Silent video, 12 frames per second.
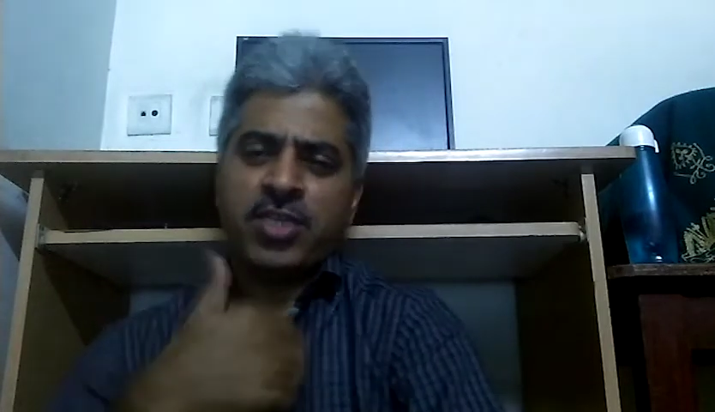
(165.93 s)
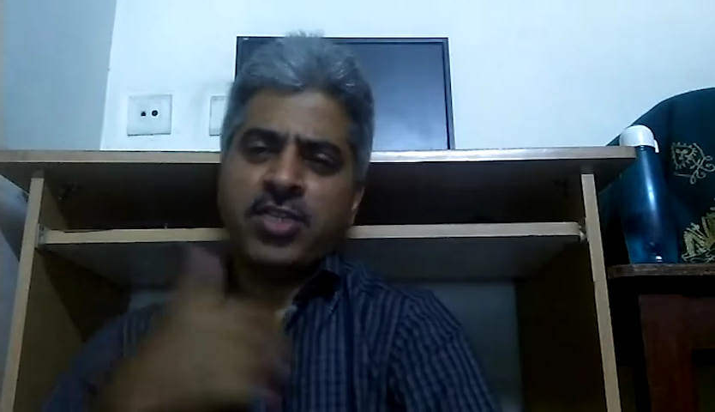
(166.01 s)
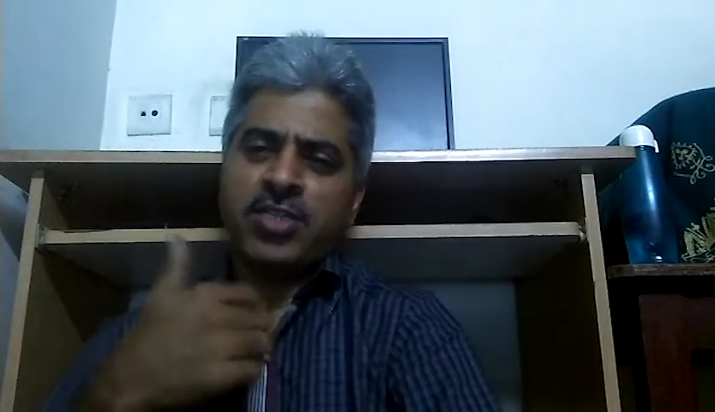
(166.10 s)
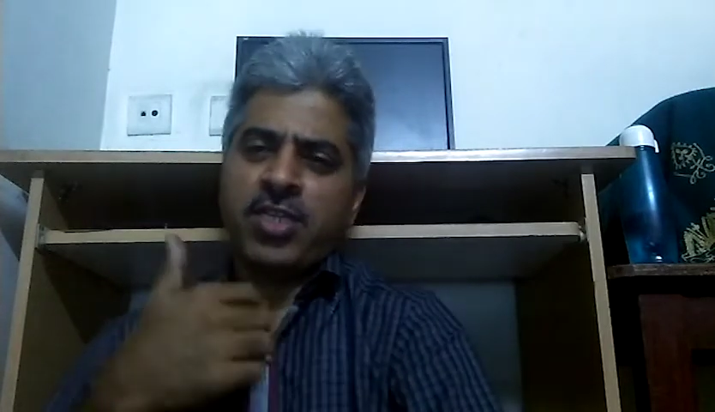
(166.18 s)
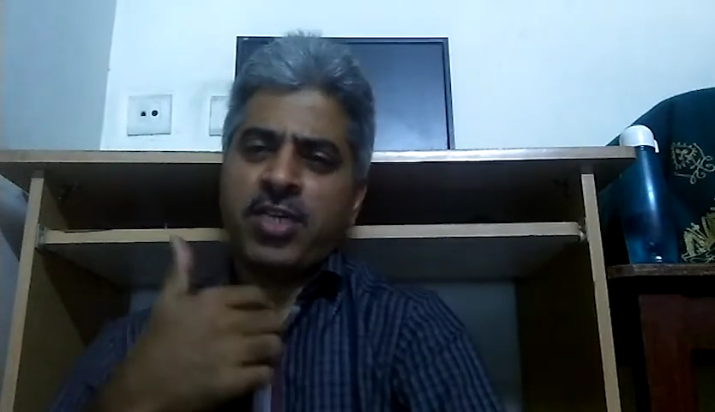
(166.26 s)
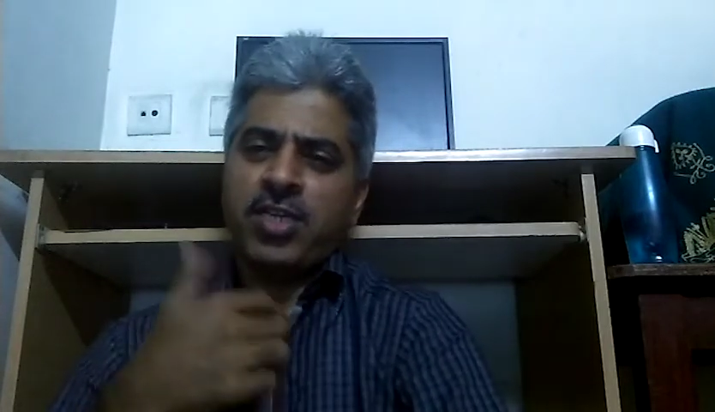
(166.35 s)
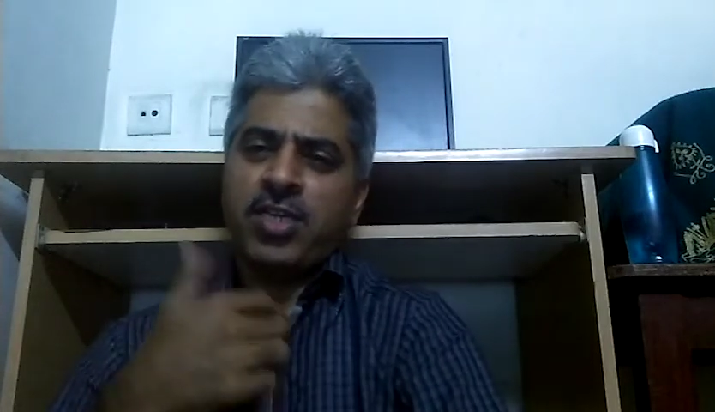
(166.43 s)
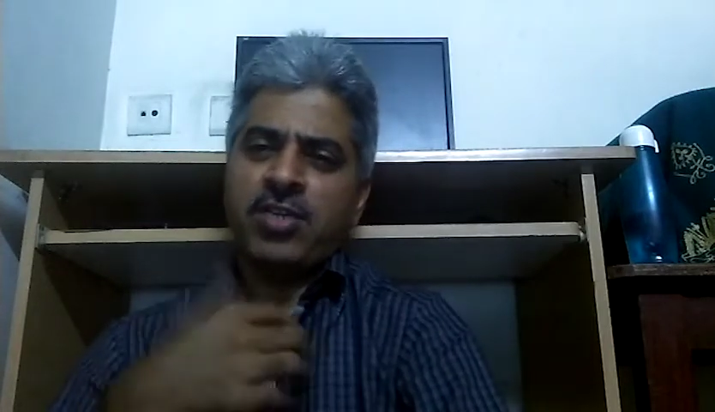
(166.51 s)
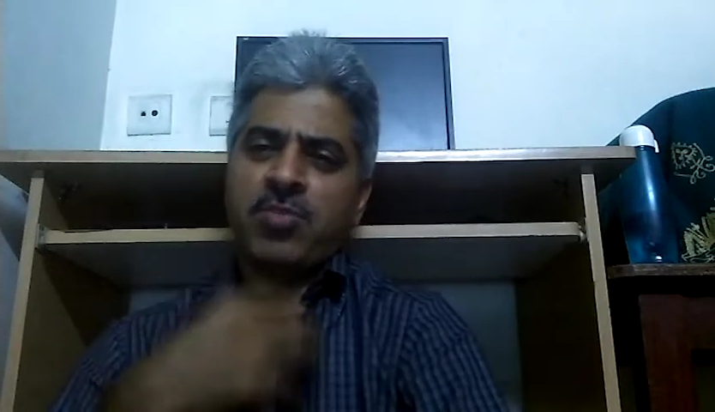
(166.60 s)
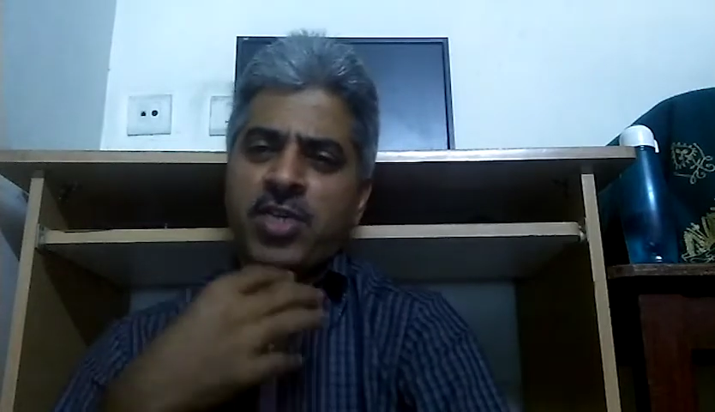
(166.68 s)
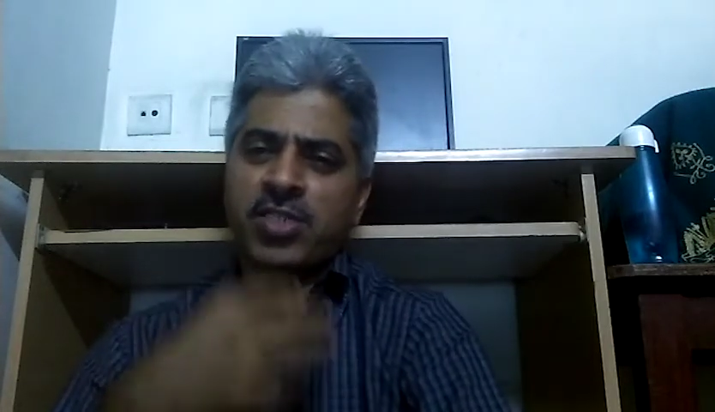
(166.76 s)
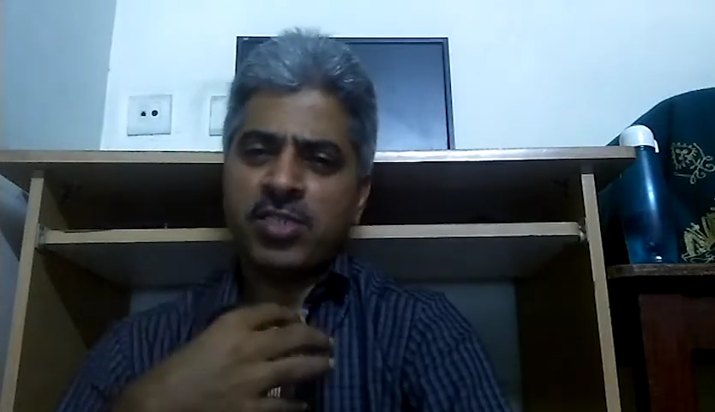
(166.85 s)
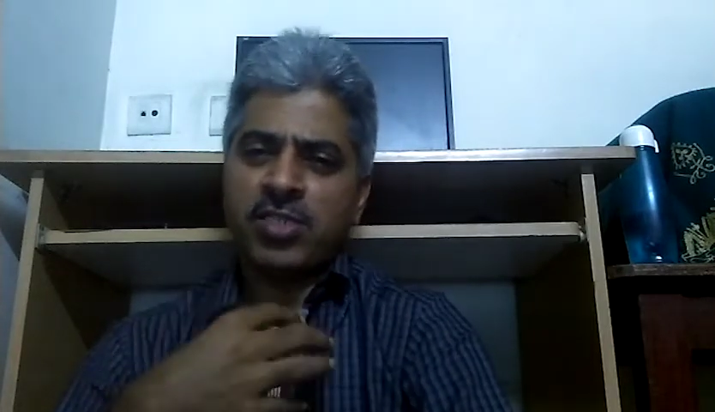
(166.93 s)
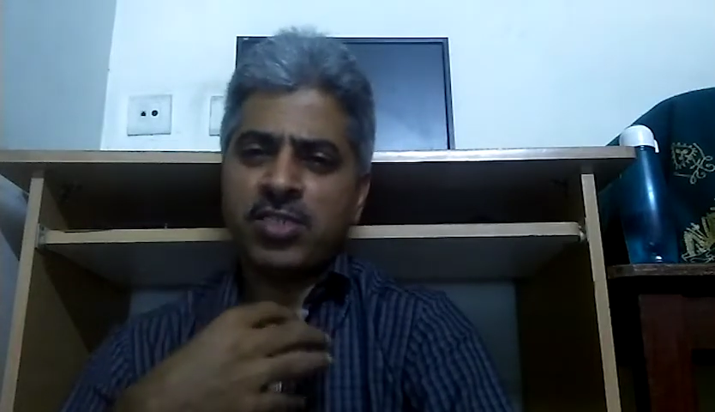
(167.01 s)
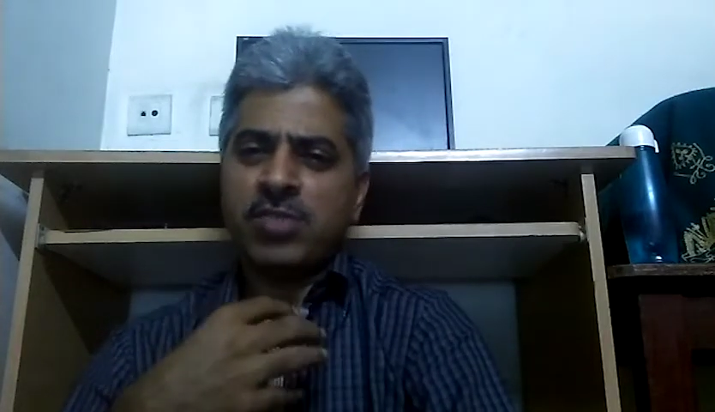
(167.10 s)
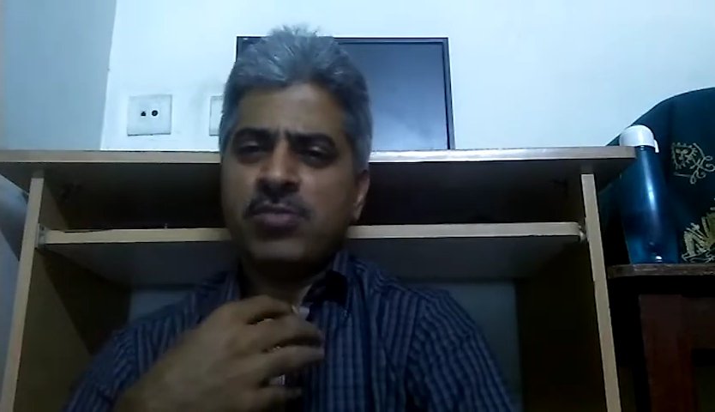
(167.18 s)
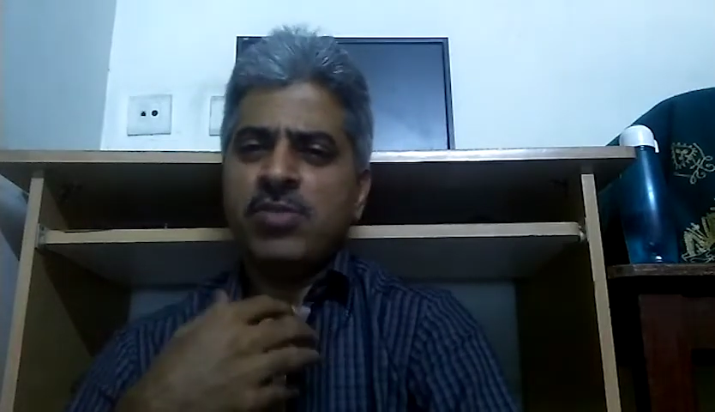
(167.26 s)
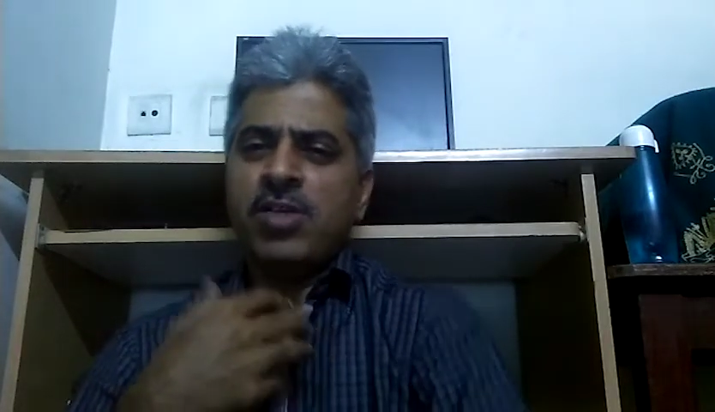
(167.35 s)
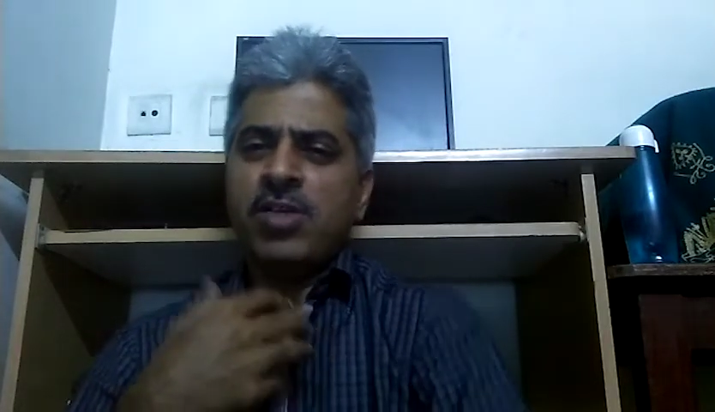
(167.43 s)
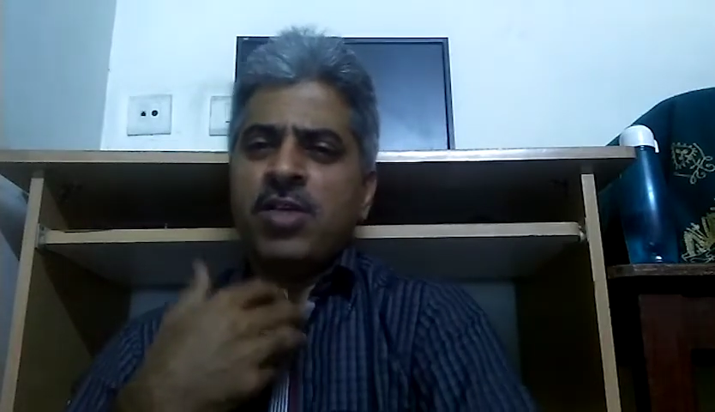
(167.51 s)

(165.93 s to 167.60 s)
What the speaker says: inside my system.